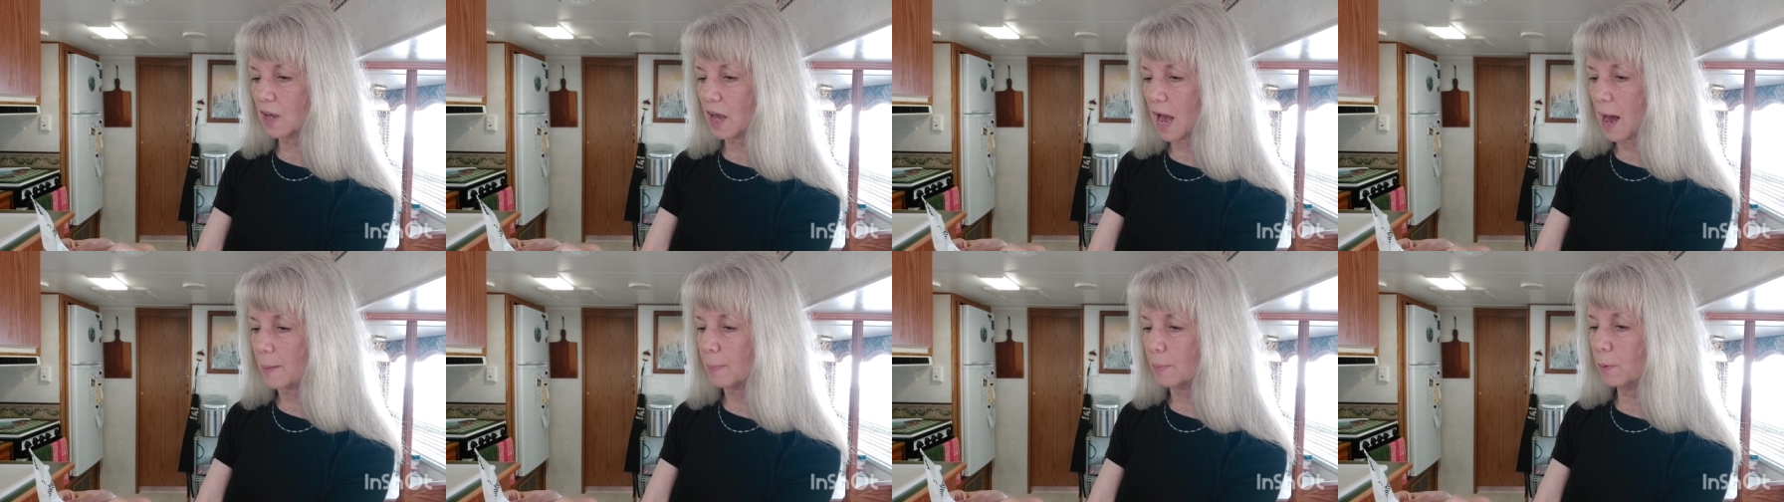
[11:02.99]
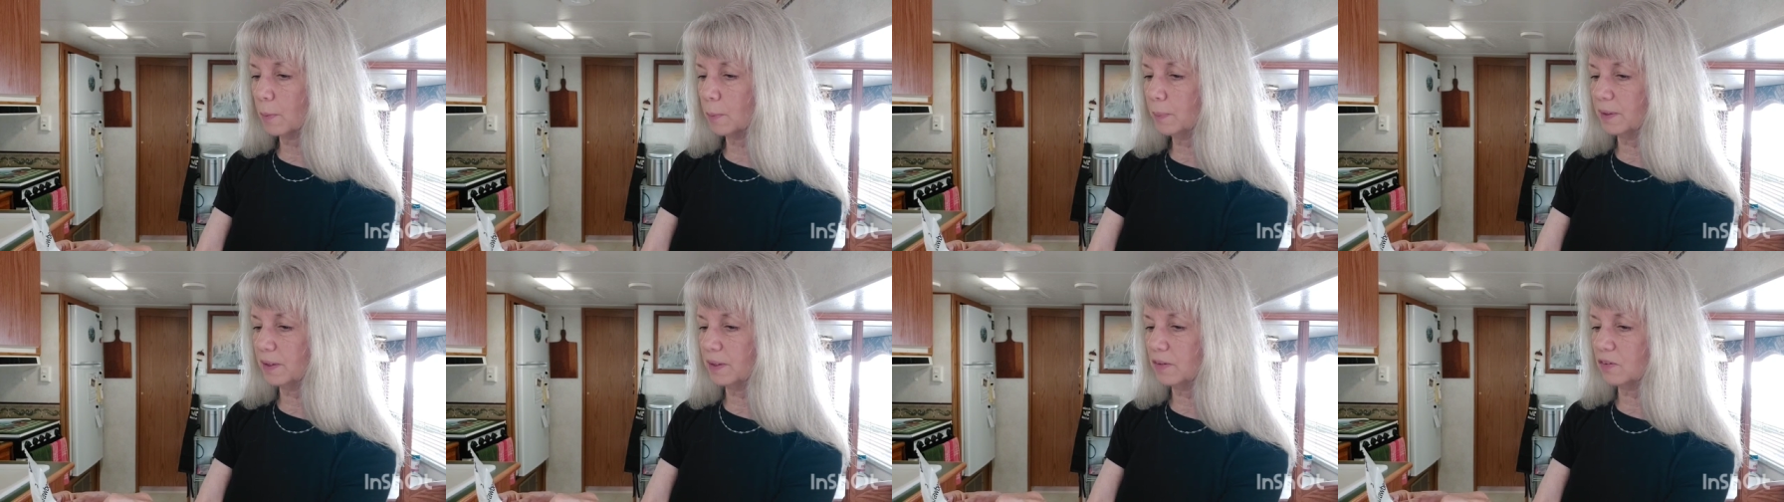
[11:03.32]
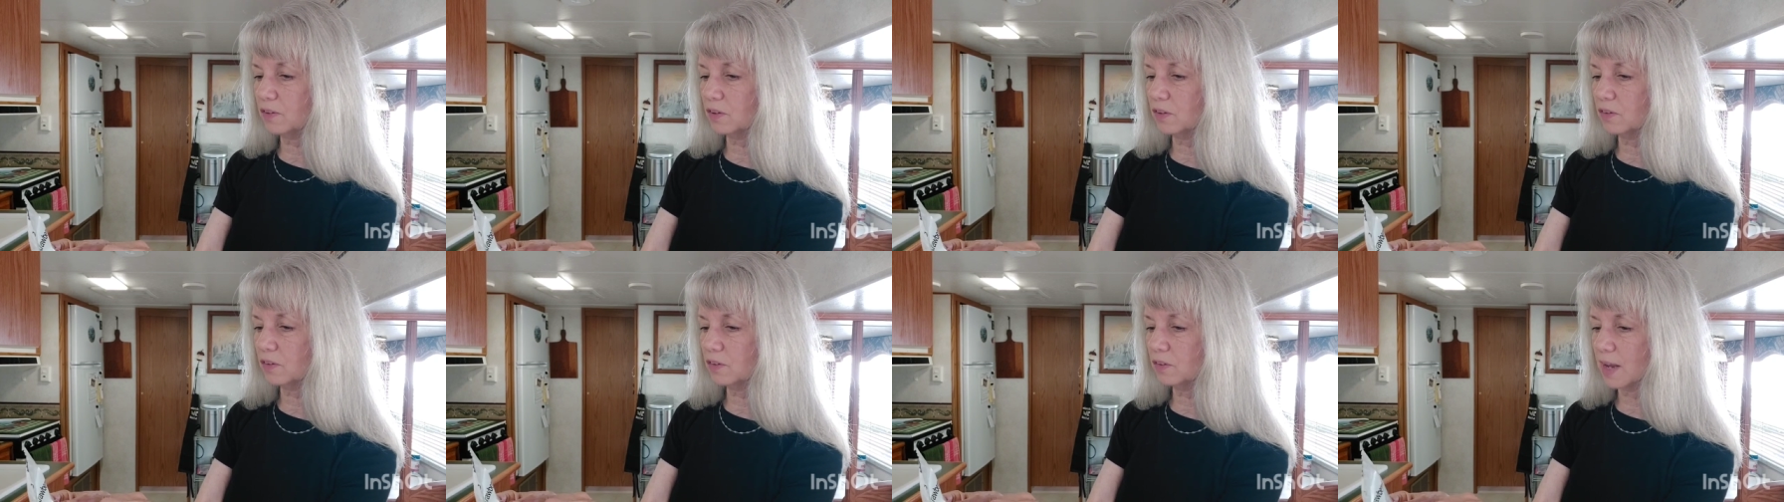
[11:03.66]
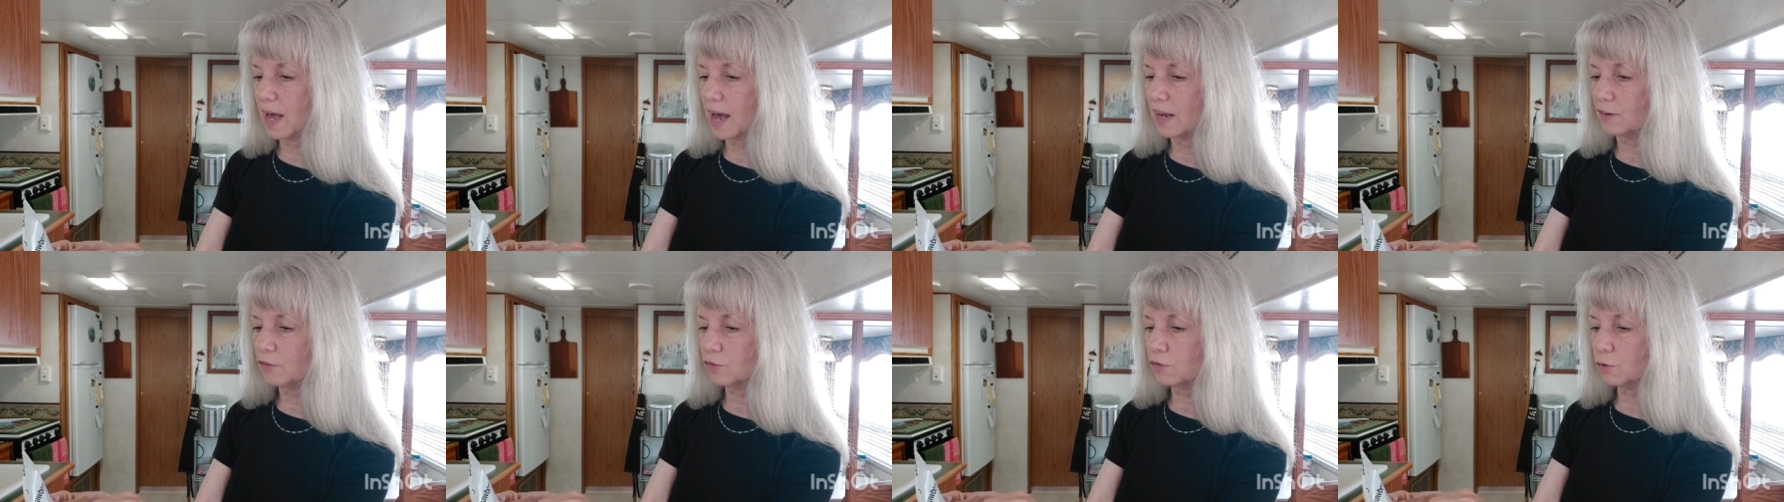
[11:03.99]
apple pieces,
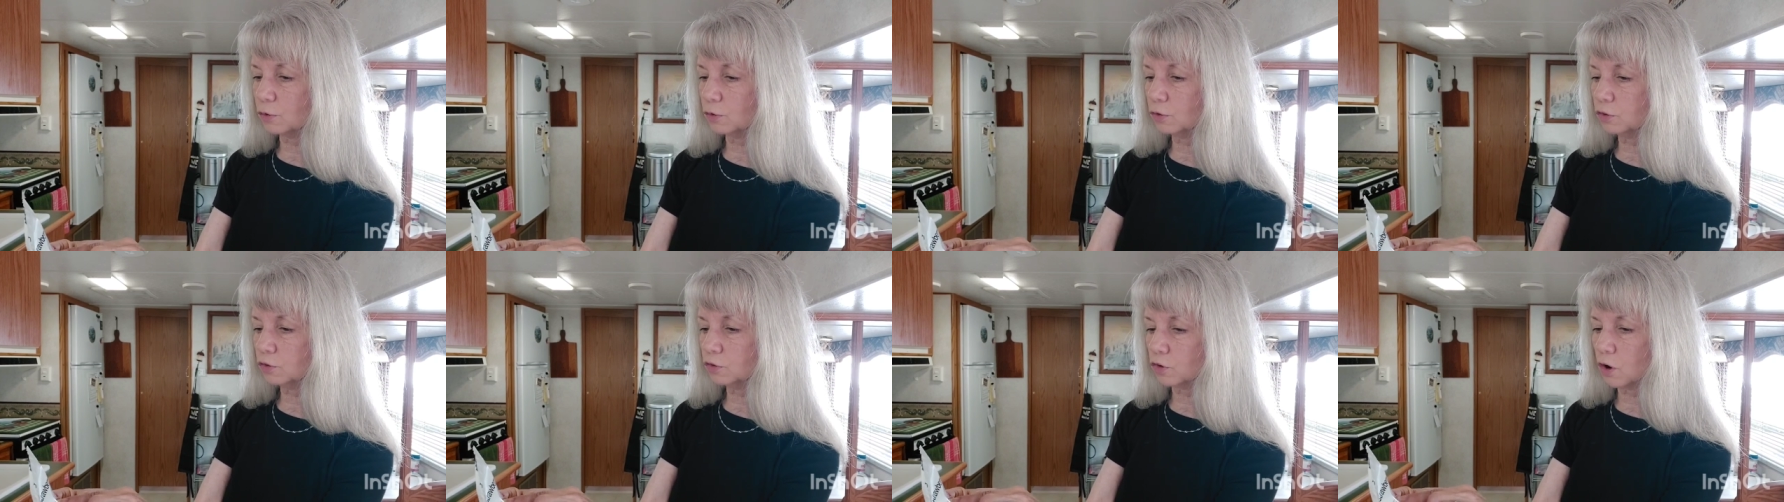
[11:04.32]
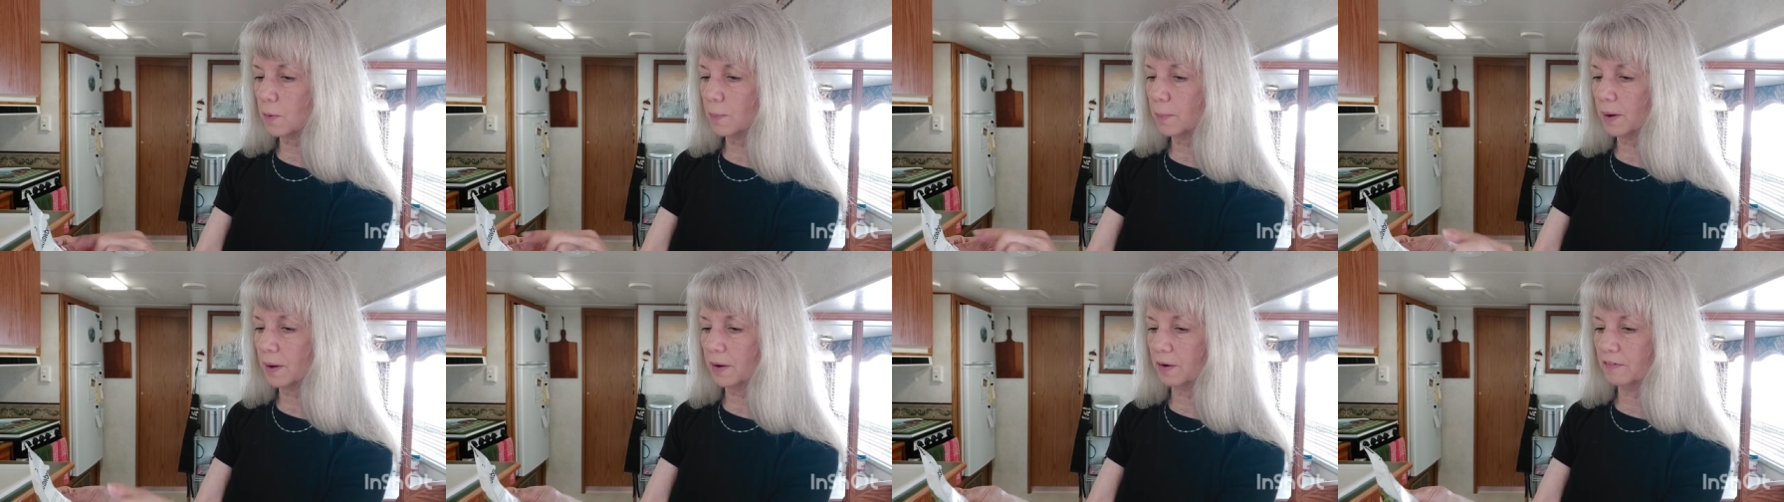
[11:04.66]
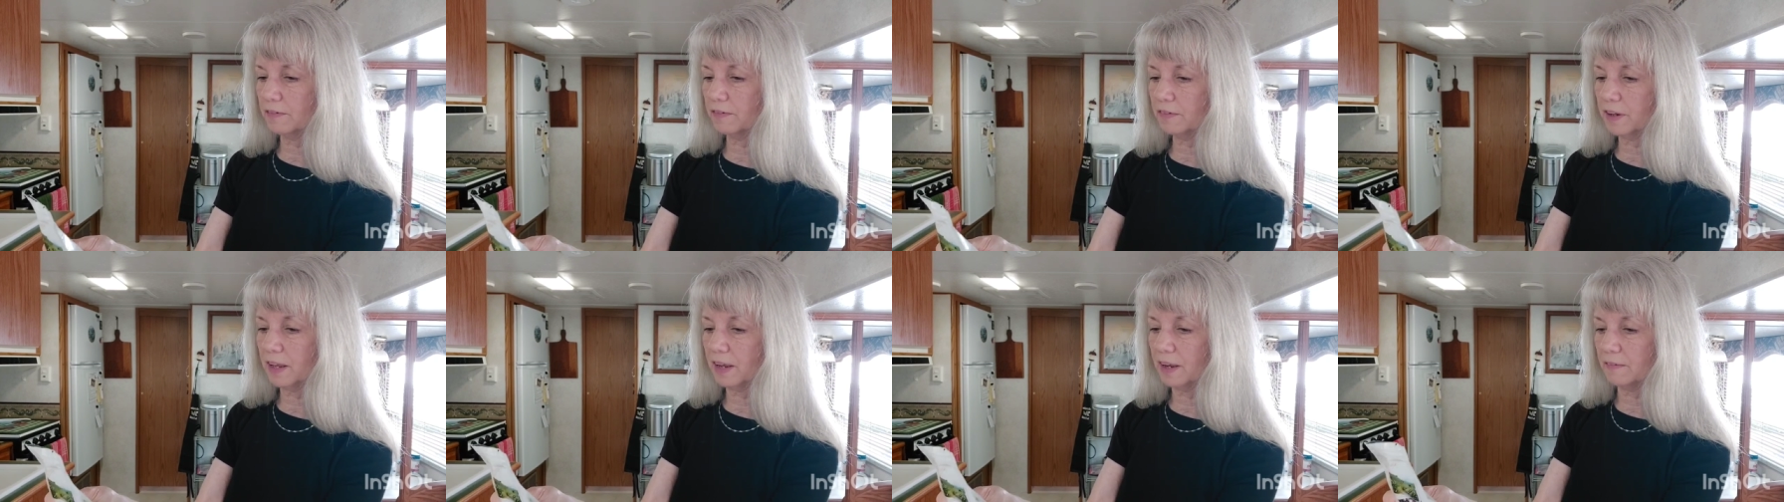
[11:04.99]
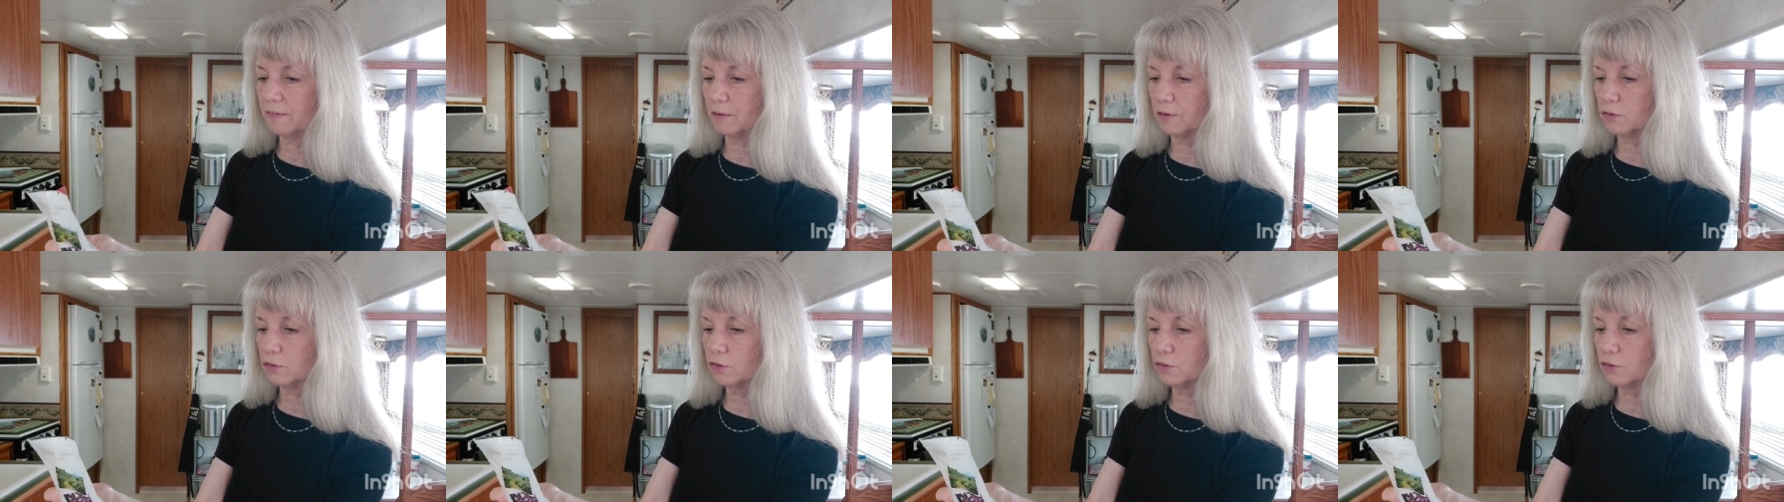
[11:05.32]
natural strawberry flavor,